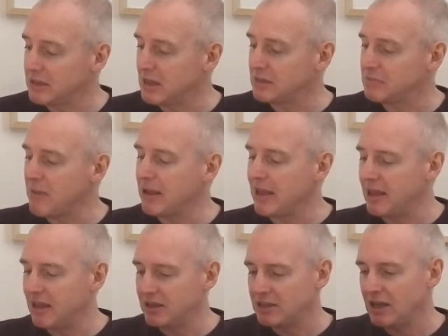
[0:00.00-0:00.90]
that's
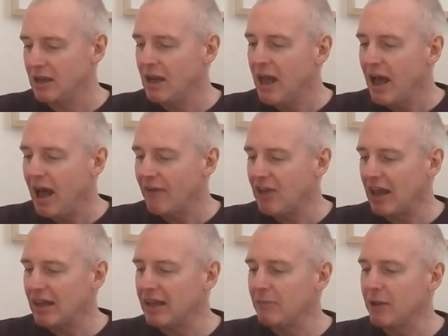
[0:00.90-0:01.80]
making it to have
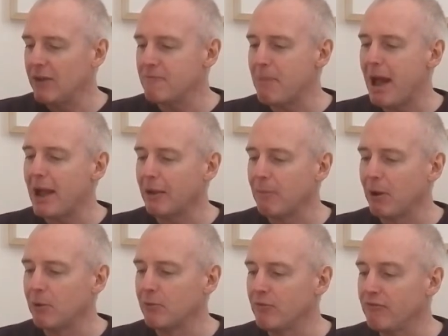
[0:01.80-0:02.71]
that little bit of
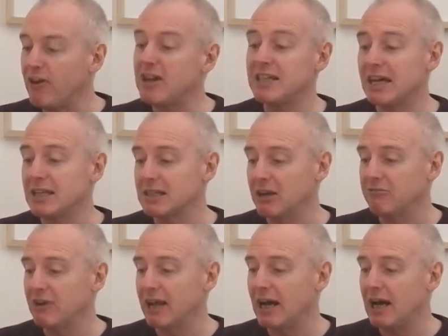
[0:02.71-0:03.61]
backbone. Fetiasca
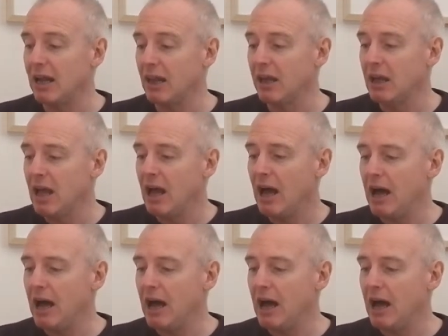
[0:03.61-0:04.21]
Regala,